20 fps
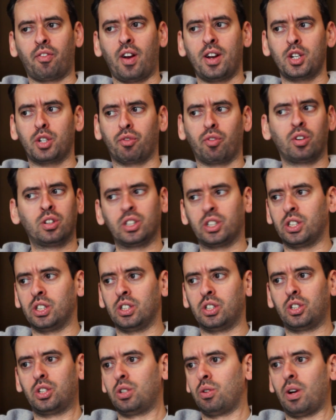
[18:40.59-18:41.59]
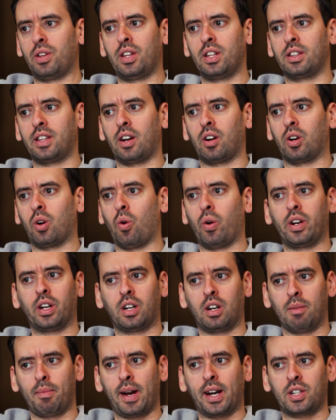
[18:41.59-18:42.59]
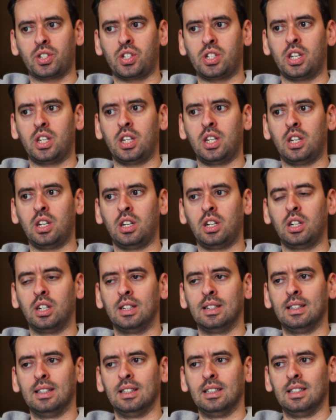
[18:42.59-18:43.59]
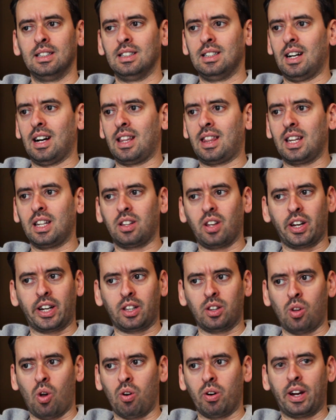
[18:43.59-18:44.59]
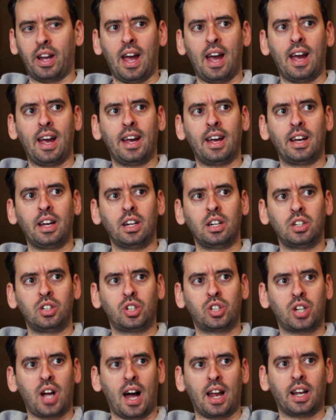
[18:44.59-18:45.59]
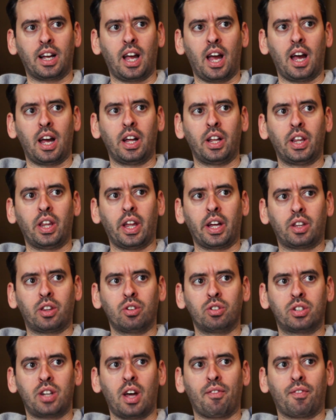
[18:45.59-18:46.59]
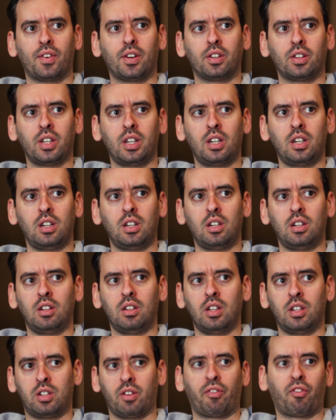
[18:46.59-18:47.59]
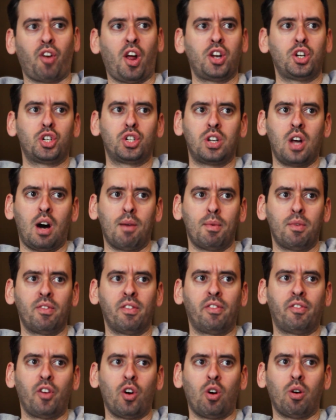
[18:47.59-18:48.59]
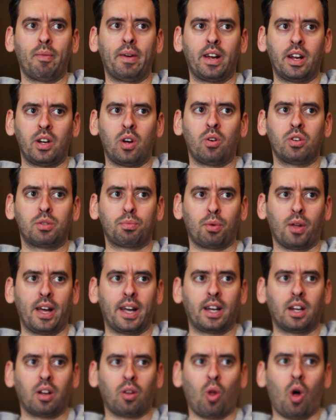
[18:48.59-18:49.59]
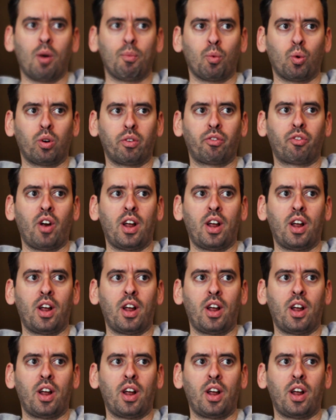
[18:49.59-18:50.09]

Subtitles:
French versions too, I think, that are going to Quebec City, I think like Longueuil, Chateauguay, like there's definitely, it's a French dub of the film, and I know it's playing at a lot more